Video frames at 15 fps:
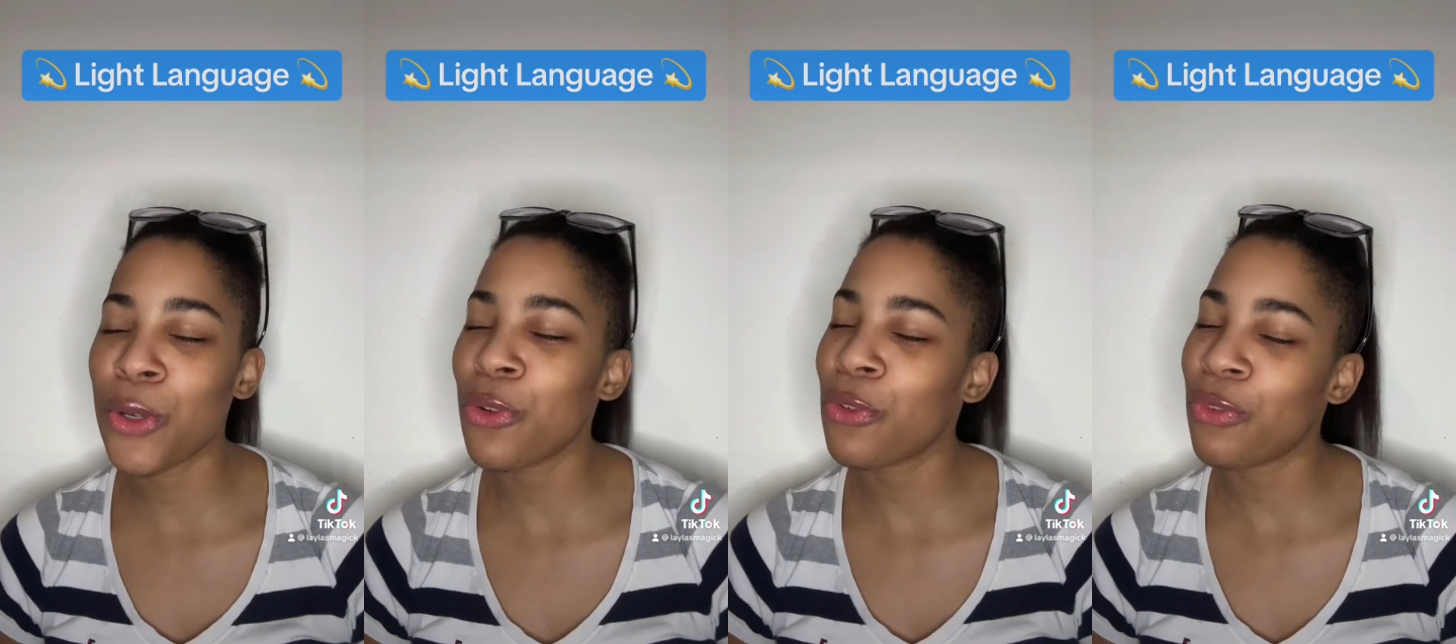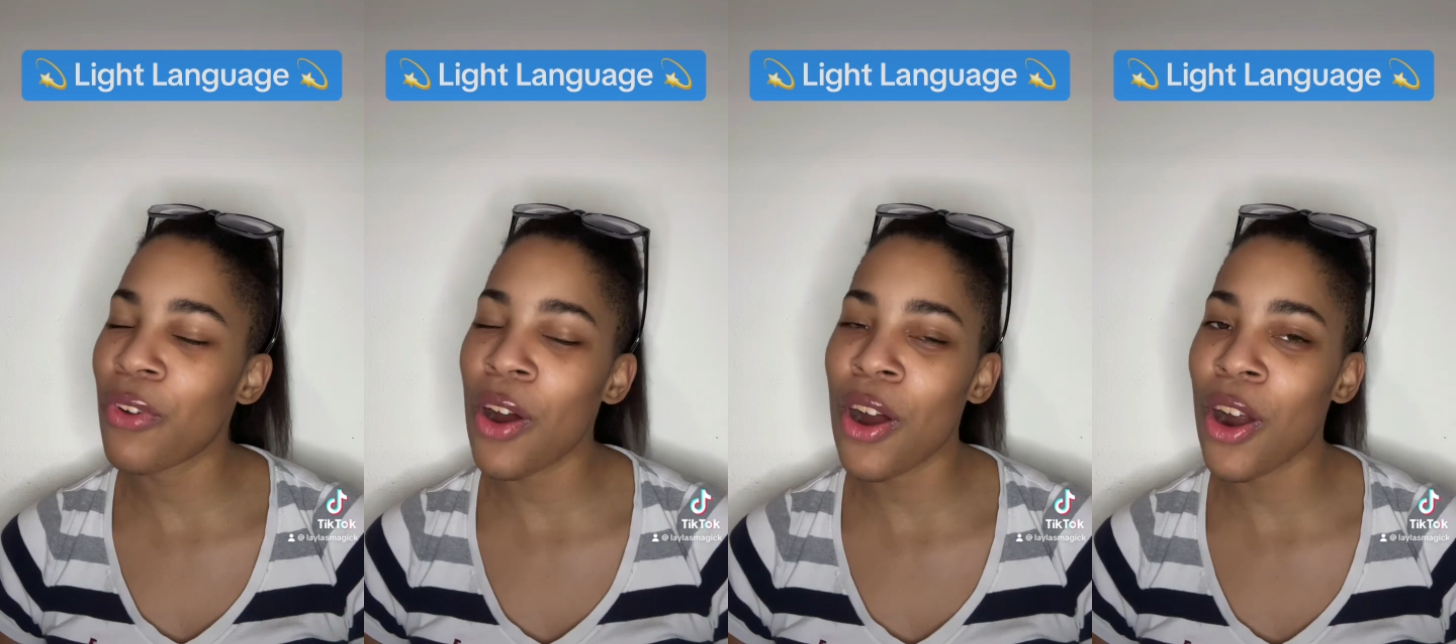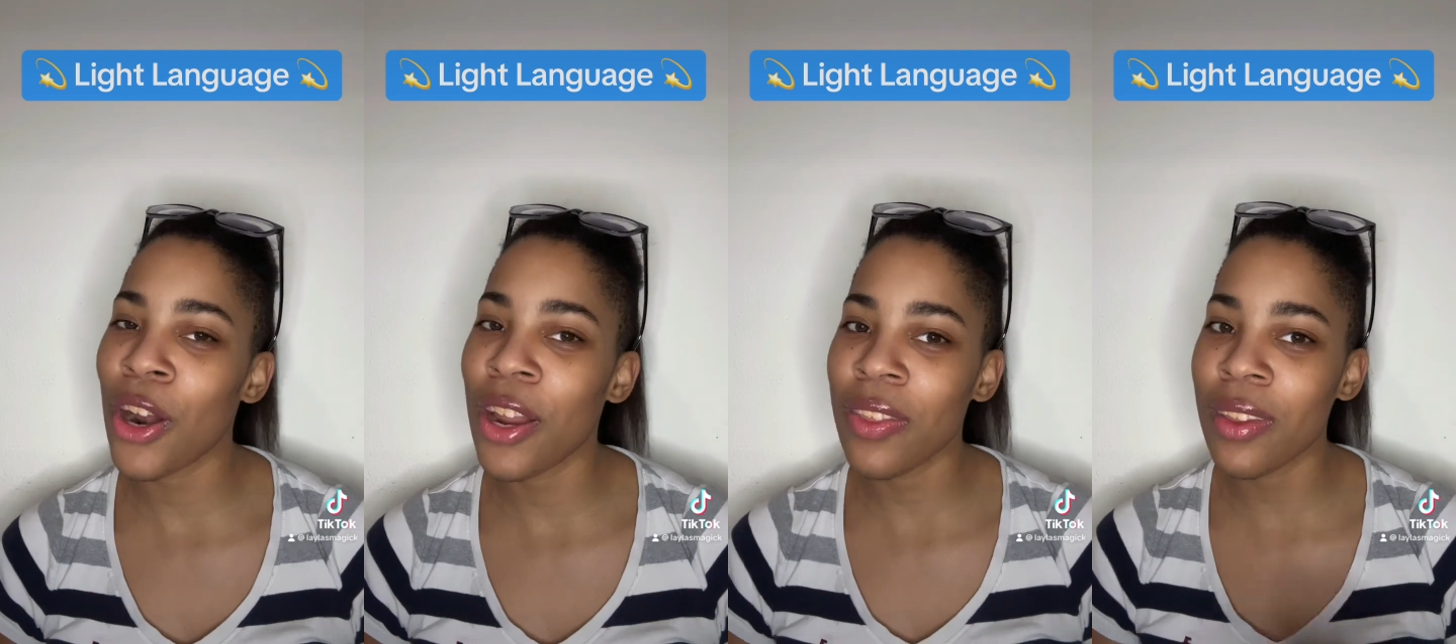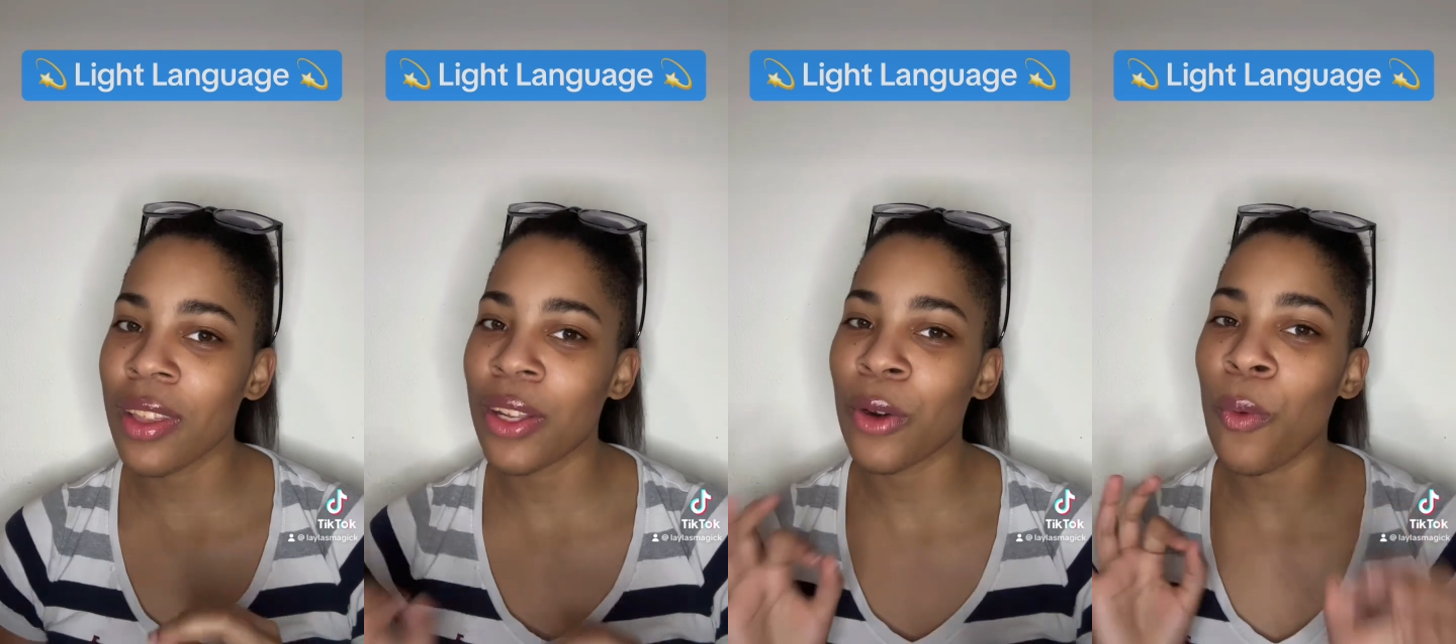far in the
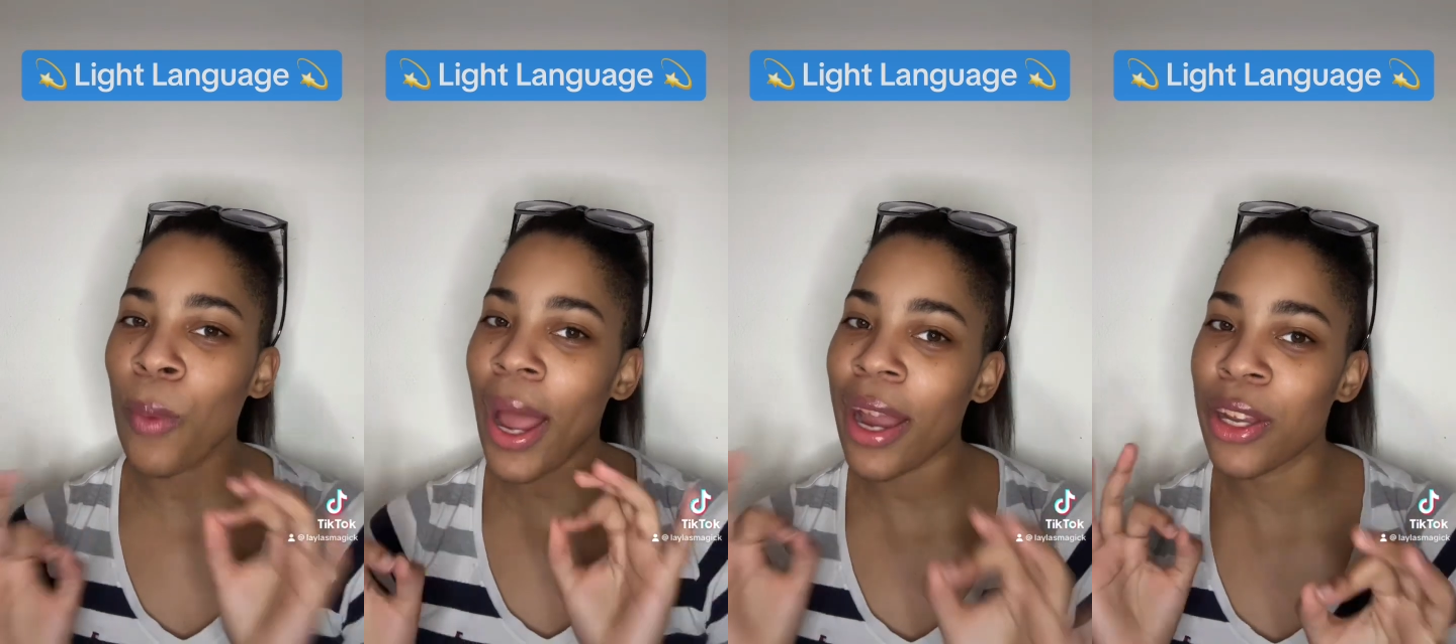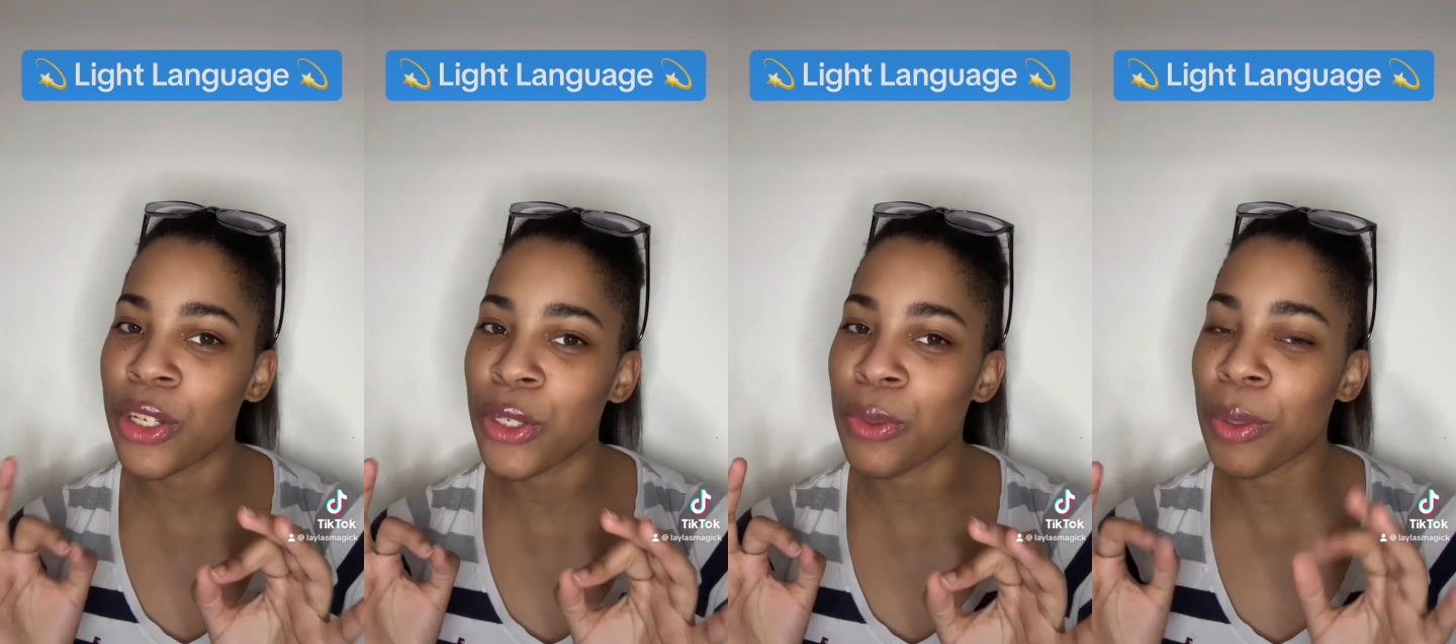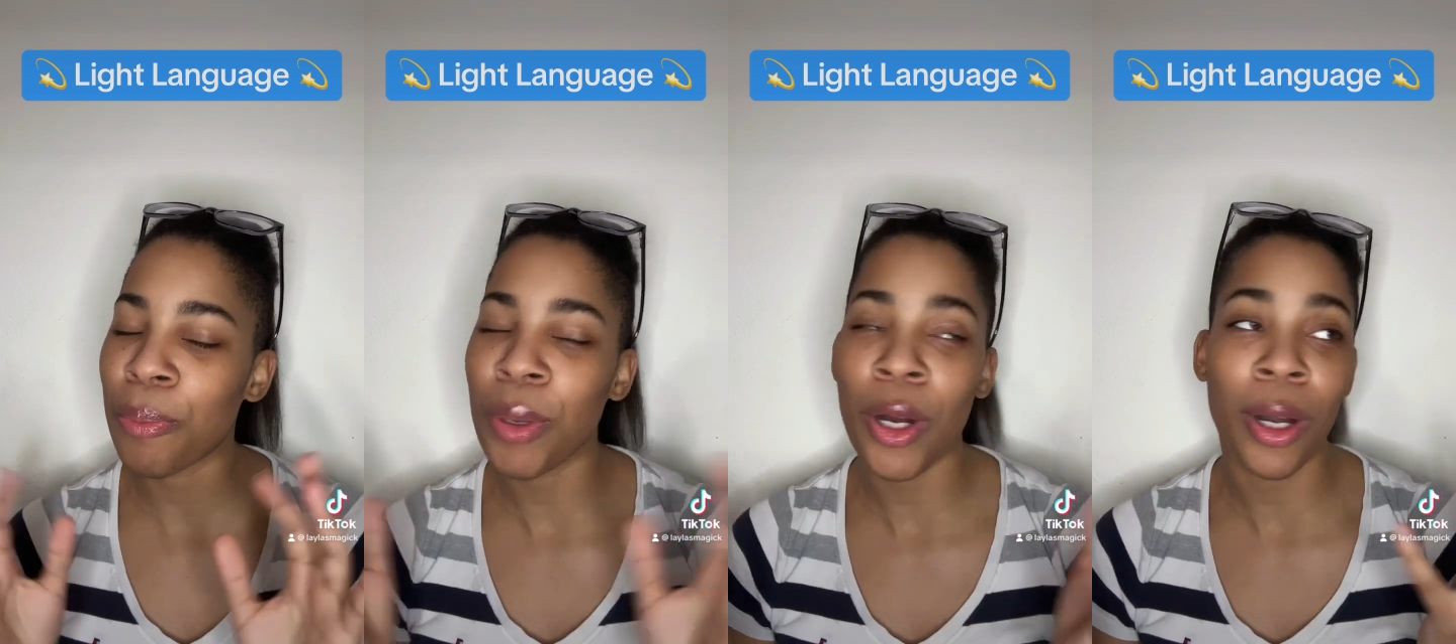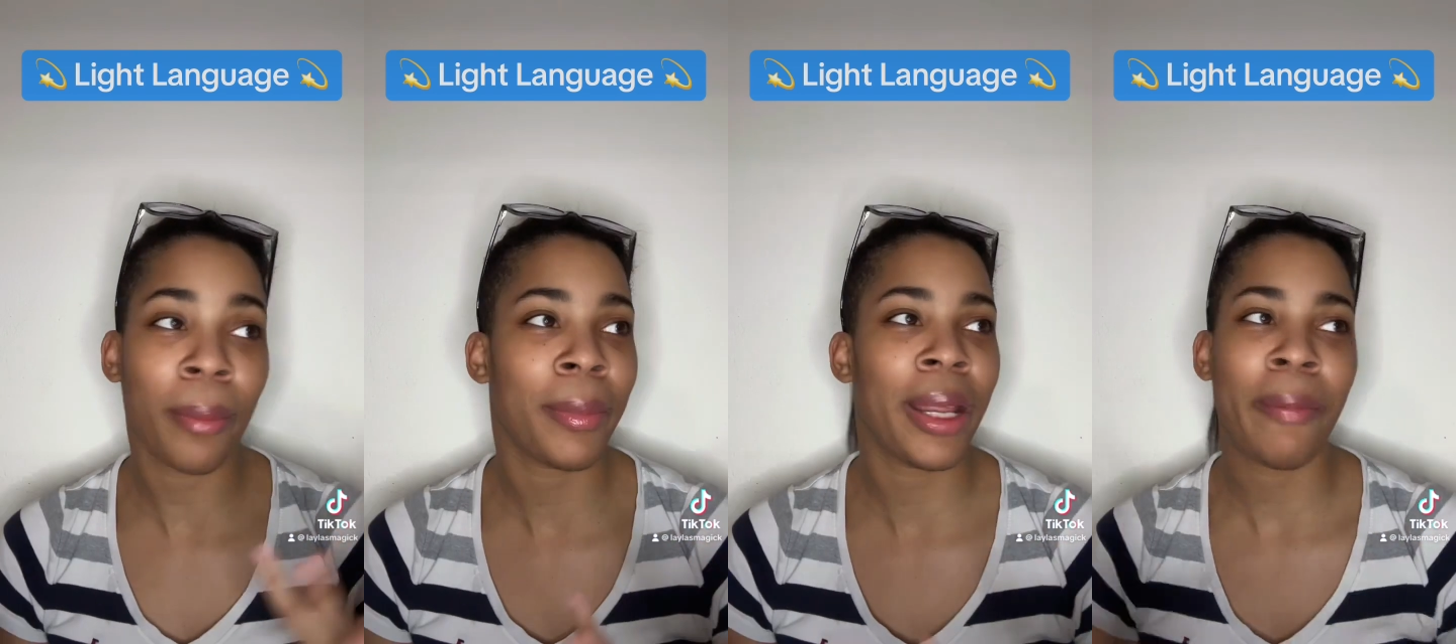little wackadoo
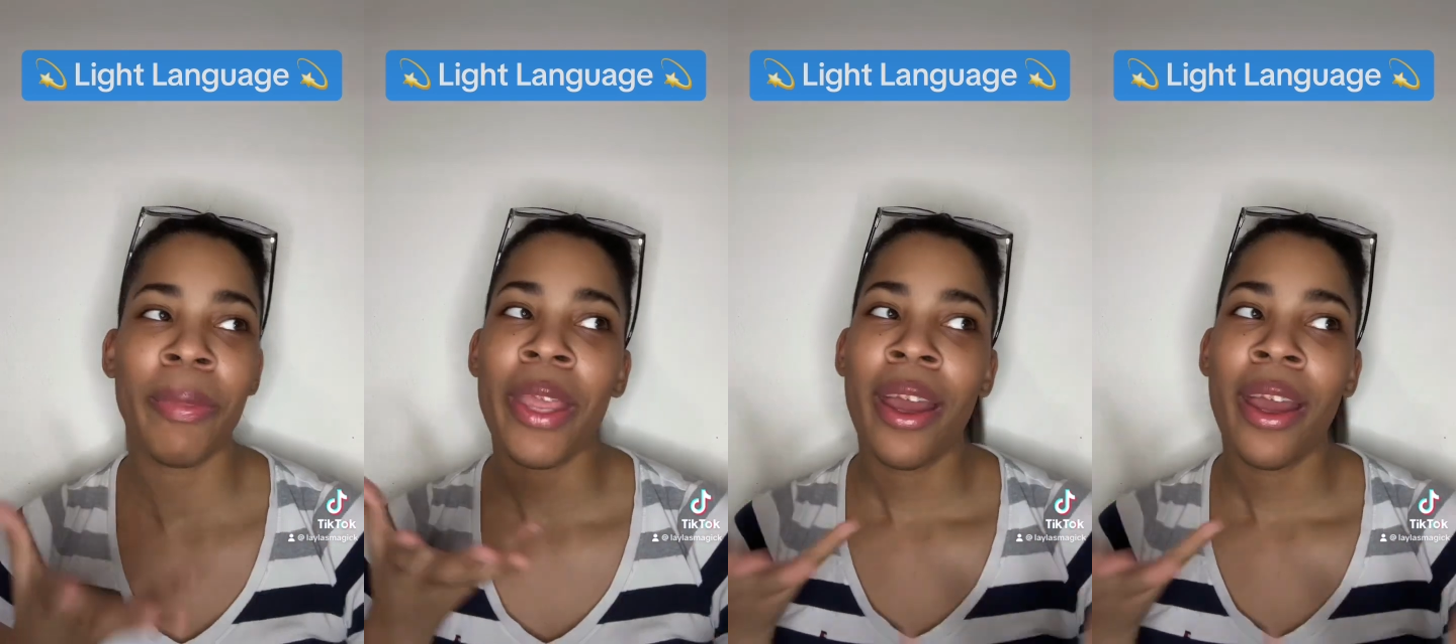department.